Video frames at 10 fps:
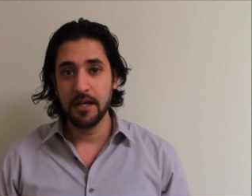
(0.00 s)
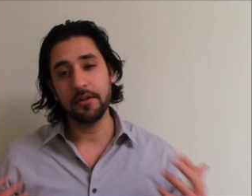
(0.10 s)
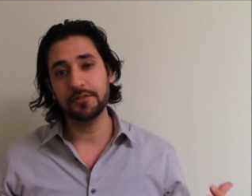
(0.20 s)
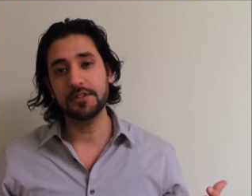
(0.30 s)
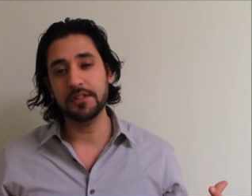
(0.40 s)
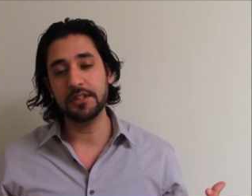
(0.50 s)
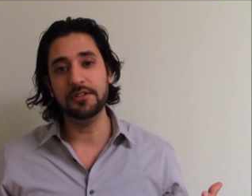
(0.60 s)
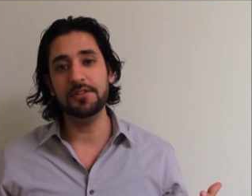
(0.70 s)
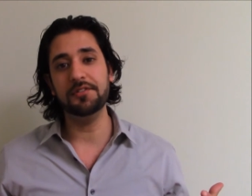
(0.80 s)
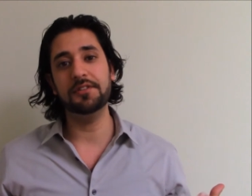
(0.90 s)
We're also going to
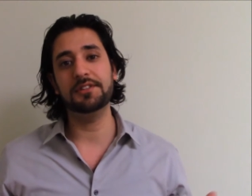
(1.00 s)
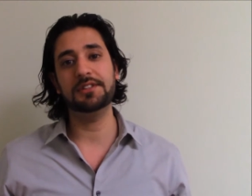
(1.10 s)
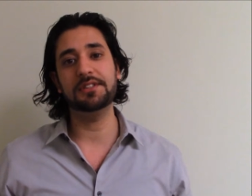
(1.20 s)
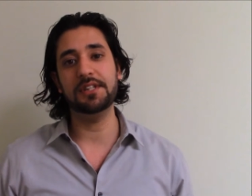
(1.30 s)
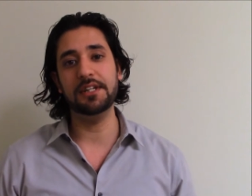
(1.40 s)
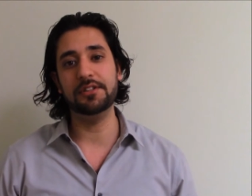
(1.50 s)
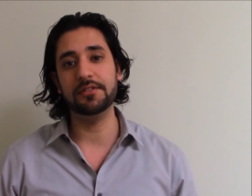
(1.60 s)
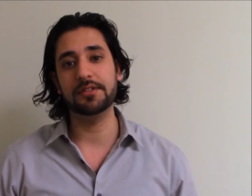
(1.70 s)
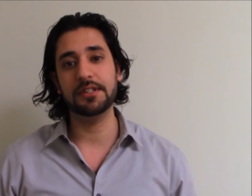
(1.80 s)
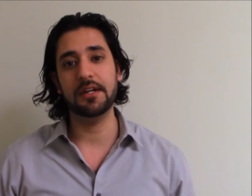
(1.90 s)
continue to assist
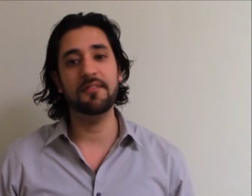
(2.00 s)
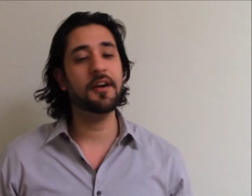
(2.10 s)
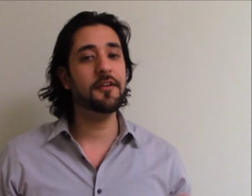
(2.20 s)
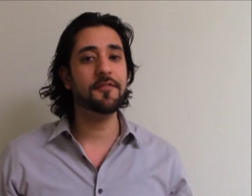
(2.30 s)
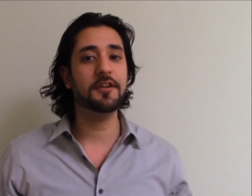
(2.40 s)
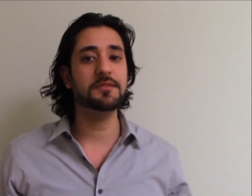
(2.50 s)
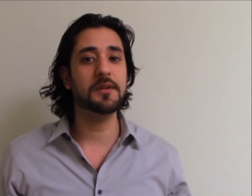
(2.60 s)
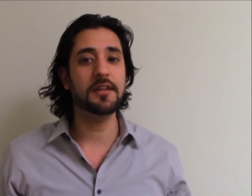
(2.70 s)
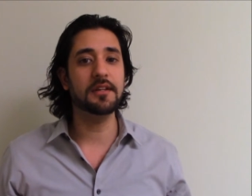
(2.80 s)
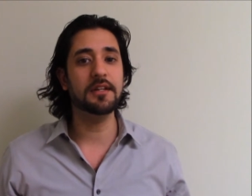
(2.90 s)
agents. Uh, very first
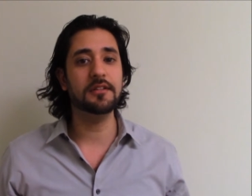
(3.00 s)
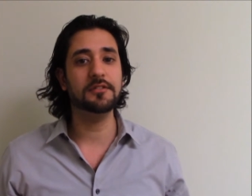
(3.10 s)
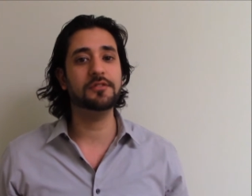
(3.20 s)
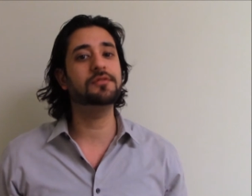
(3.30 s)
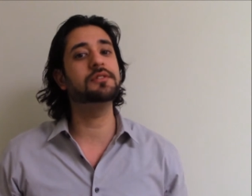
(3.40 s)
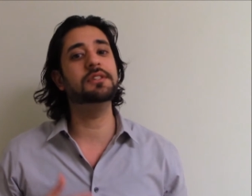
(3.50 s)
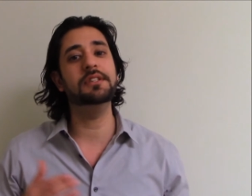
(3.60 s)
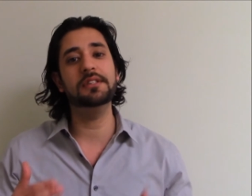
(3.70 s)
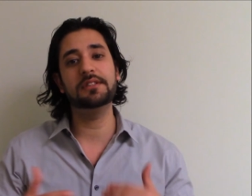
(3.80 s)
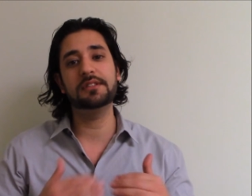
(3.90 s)
month in the
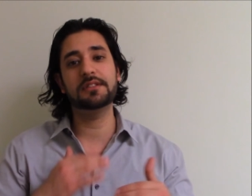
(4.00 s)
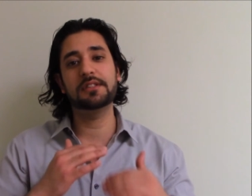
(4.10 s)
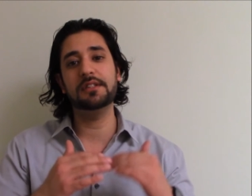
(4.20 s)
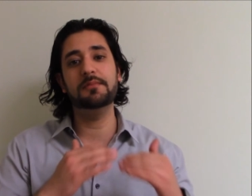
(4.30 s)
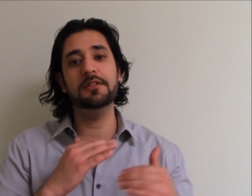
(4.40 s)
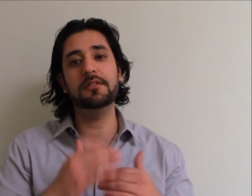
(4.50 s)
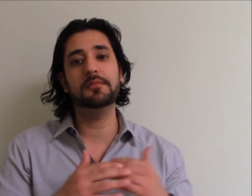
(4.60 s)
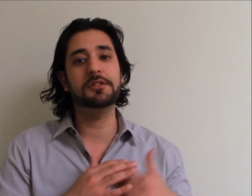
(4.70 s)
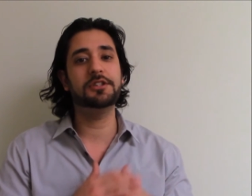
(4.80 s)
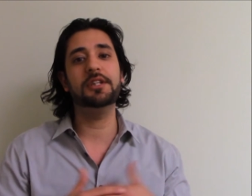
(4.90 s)
industry, it's going to be a
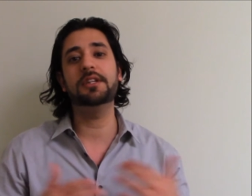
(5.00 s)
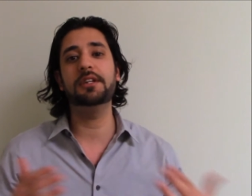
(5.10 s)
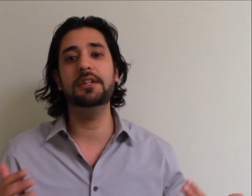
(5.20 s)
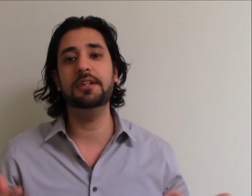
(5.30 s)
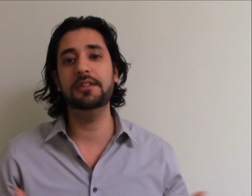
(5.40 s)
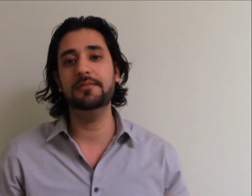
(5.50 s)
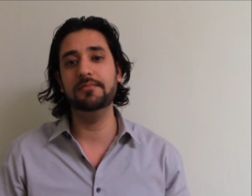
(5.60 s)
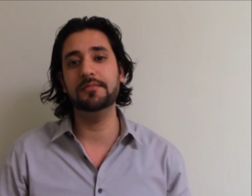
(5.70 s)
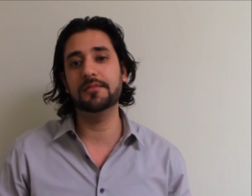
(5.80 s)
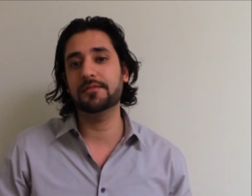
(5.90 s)
little bit shaky.
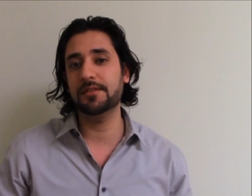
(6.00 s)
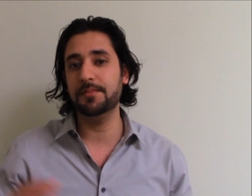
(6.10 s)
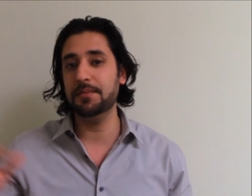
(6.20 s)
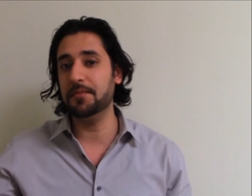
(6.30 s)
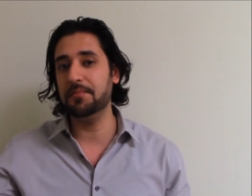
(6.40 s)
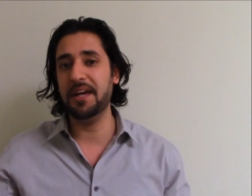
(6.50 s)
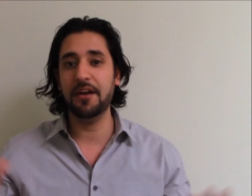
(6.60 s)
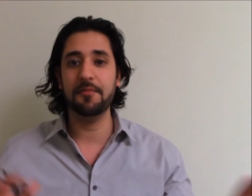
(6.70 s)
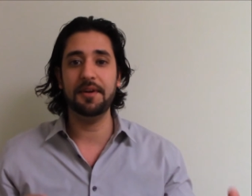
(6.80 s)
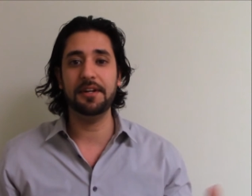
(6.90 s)
You know, some people
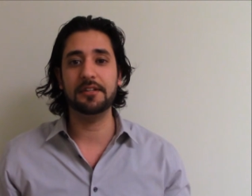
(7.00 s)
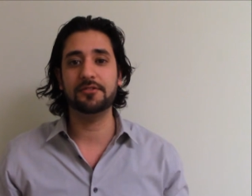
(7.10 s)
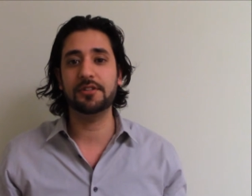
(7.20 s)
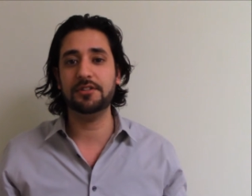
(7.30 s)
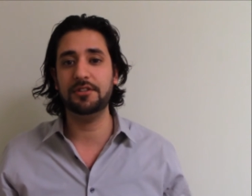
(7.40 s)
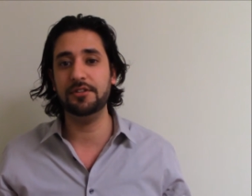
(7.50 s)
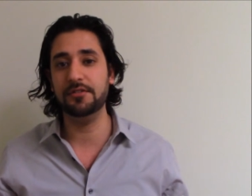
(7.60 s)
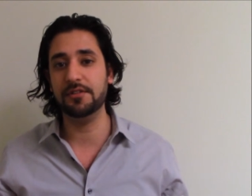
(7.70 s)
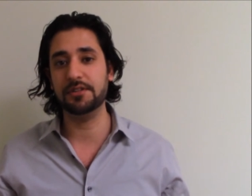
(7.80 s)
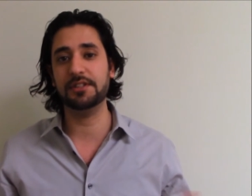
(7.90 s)
may or may not trust you.
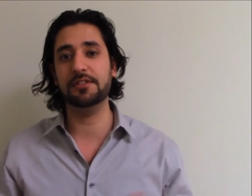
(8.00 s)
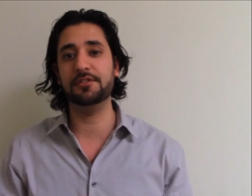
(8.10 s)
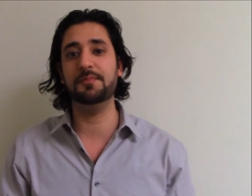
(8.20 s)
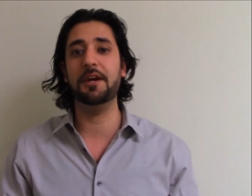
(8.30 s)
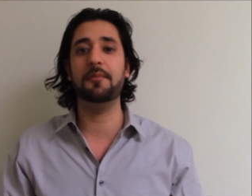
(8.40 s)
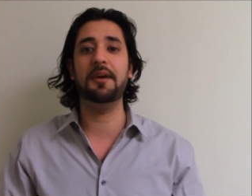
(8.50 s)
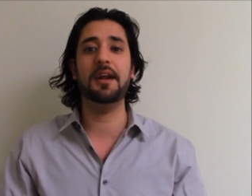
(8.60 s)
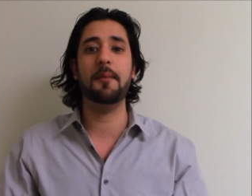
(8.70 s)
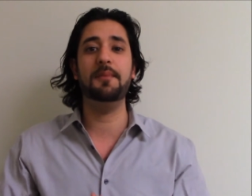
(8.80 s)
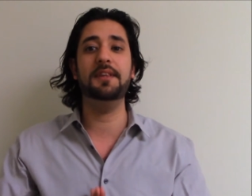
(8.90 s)
Your skills may or may
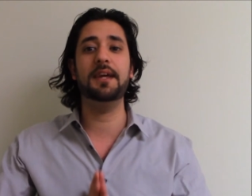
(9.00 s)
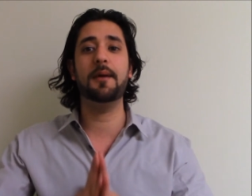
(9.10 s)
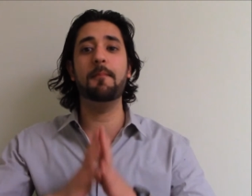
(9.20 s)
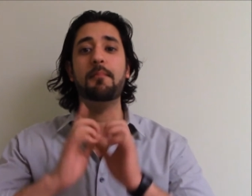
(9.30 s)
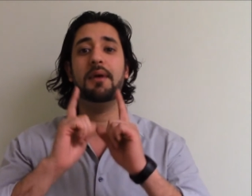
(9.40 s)
not be there.